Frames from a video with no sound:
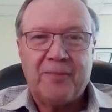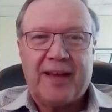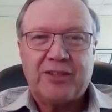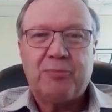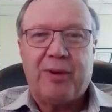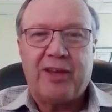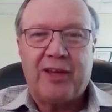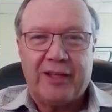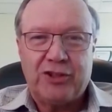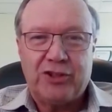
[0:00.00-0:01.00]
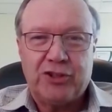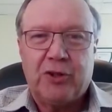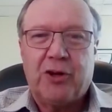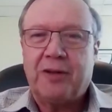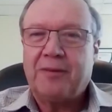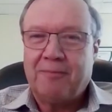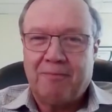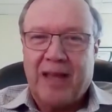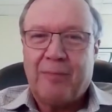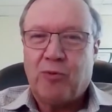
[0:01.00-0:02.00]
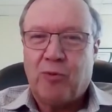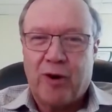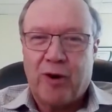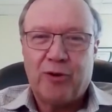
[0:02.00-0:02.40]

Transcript: that speculation on maybe rare